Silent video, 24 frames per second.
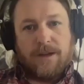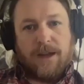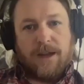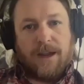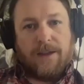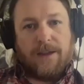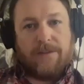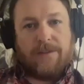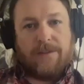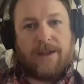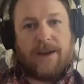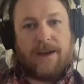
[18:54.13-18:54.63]

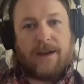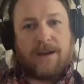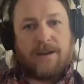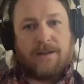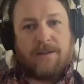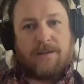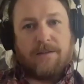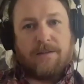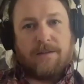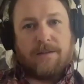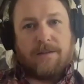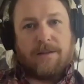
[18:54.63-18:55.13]
and like
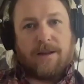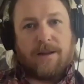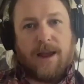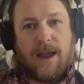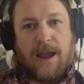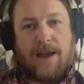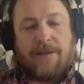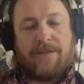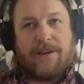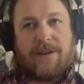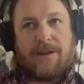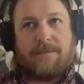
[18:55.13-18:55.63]

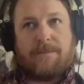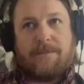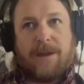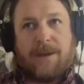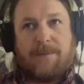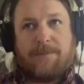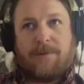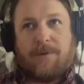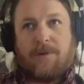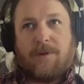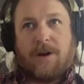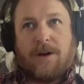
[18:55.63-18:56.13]
having
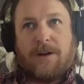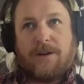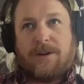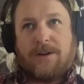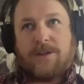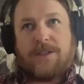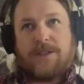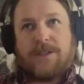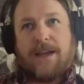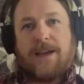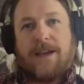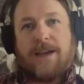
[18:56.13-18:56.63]
people
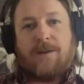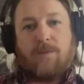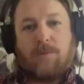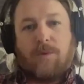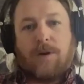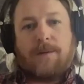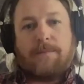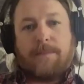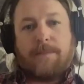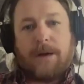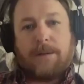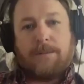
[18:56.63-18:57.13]
understand
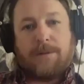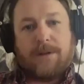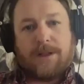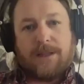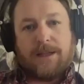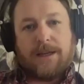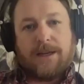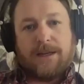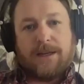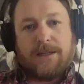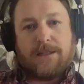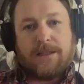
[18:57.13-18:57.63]
what public
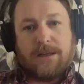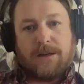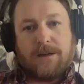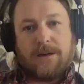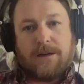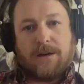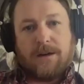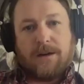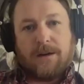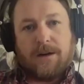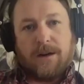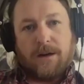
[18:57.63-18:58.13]
lands
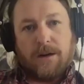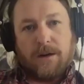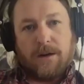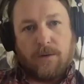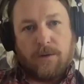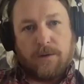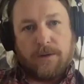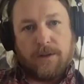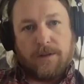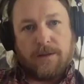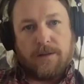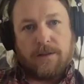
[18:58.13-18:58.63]
are and
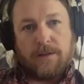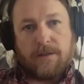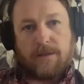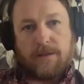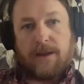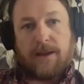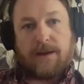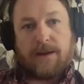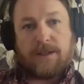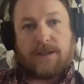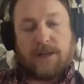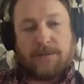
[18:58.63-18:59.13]
knowing that,
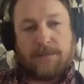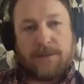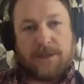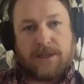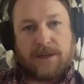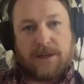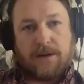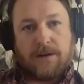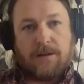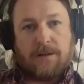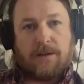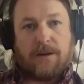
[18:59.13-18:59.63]
like Jeremy
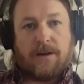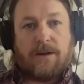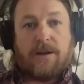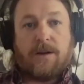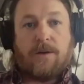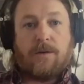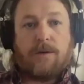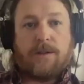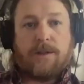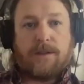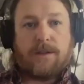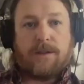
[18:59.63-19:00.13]
said earlier,
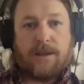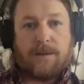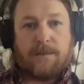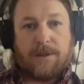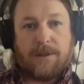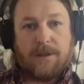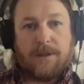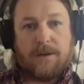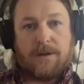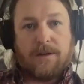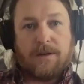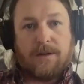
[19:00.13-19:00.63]
knowing that they
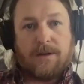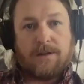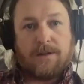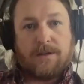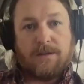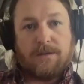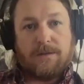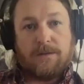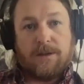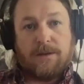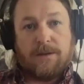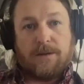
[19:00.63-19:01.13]
belong
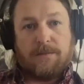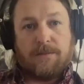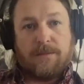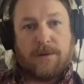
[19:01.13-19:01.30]
to them